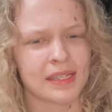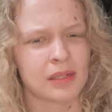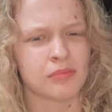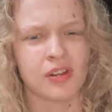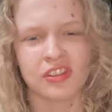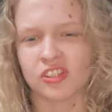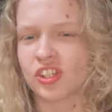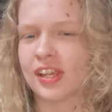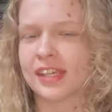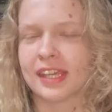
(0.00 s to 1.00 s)
her breath is
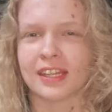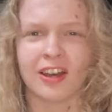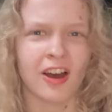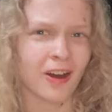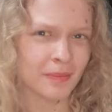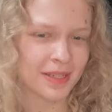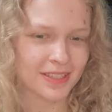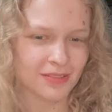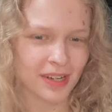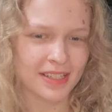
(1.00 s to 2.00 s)
shaking and her heartbeat
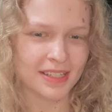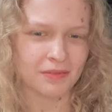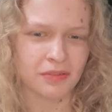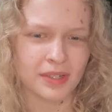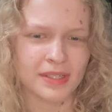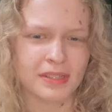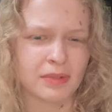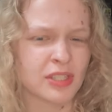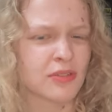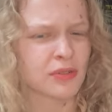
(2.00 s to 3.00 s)
is racing for reasons
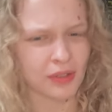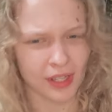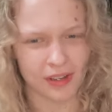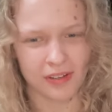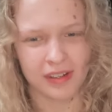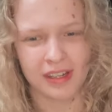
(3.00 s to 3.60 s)
we do not know.